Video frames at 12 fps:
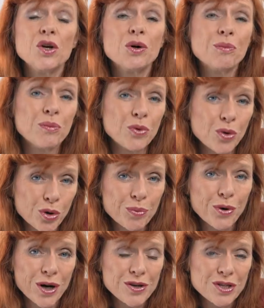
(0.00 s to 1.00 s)
you're more
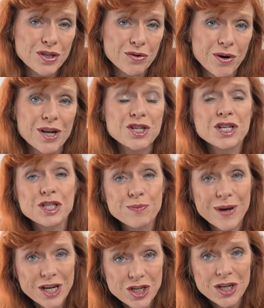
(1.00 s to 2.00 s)
prone to thrush,
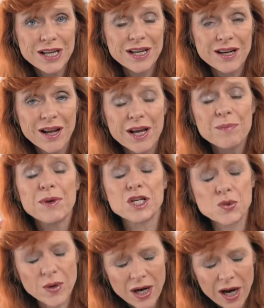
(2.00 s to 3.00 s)
especially at night,
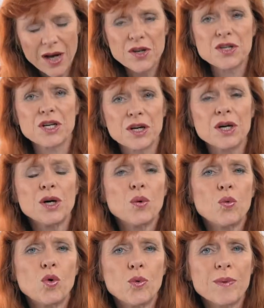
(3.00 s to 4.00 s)
because we're under
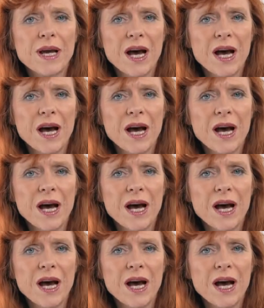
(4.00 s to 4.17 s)
warm